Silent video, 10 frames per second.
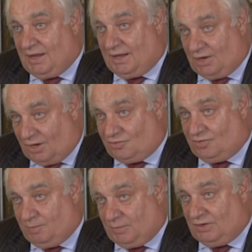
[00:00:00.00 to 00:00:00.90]
and not
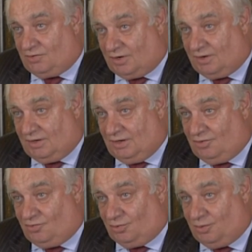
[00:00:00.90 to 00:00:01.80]
simply turn
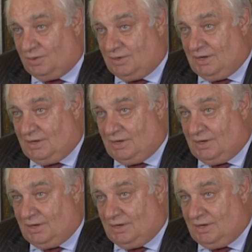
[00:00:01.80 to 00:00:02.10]
into